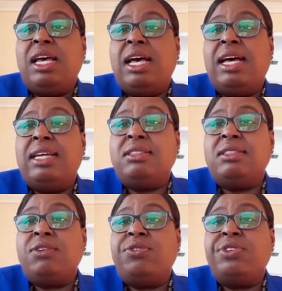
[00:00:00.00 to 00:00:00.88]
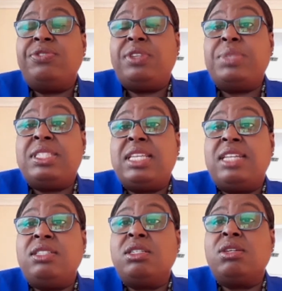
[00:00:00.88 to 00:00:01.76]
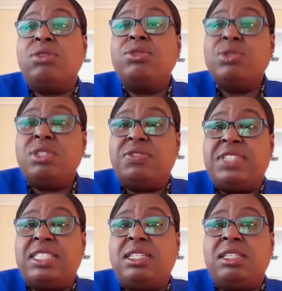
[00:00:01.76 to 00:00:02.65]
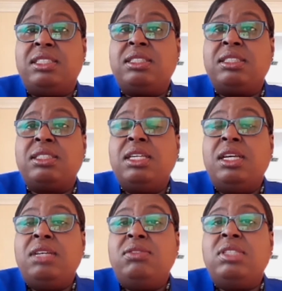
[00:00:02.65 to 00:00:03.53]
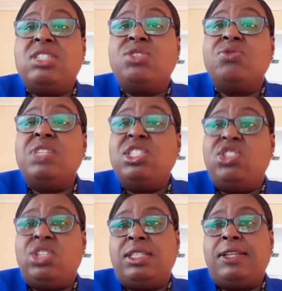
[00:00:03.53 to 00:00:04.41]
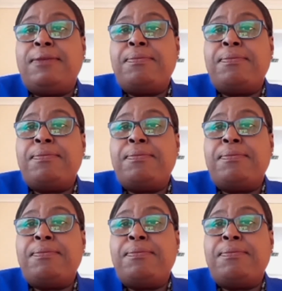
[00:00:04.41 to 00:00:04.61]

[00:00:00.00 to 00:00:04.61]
and 50% cruise visitors to this region.